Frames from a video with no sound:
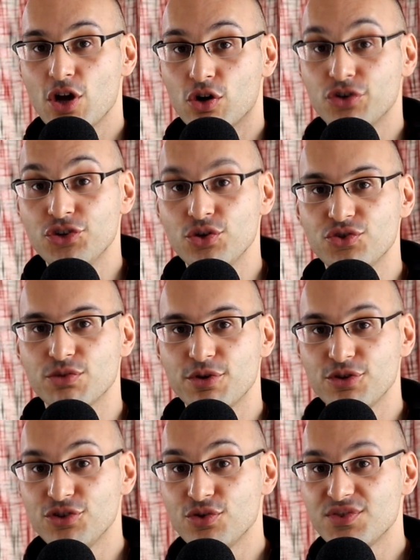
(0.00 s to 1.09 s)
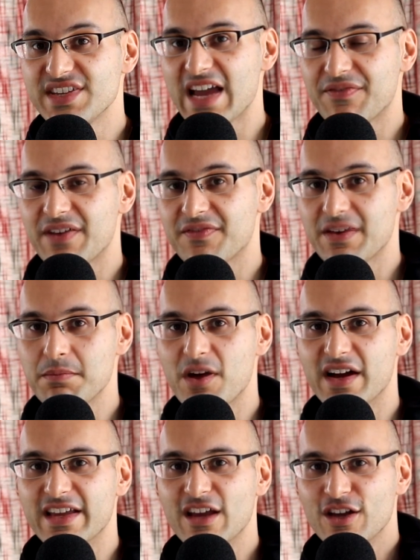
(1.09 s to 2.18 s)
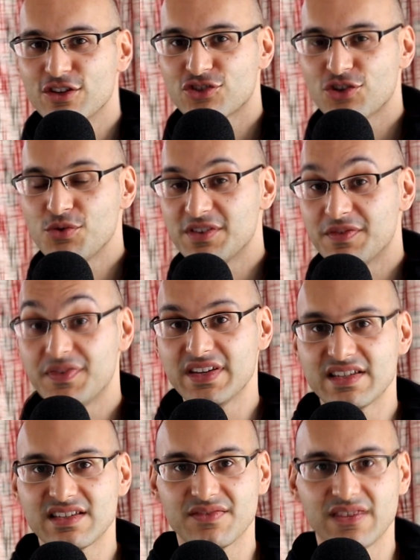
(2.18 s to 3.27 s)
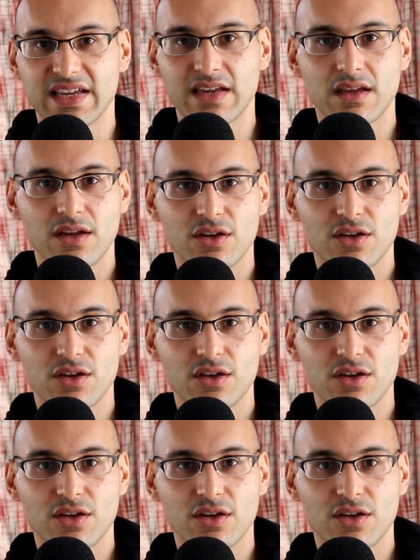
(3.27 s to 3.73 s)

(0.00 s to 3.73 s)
on YouTube who use the FFMI so definitively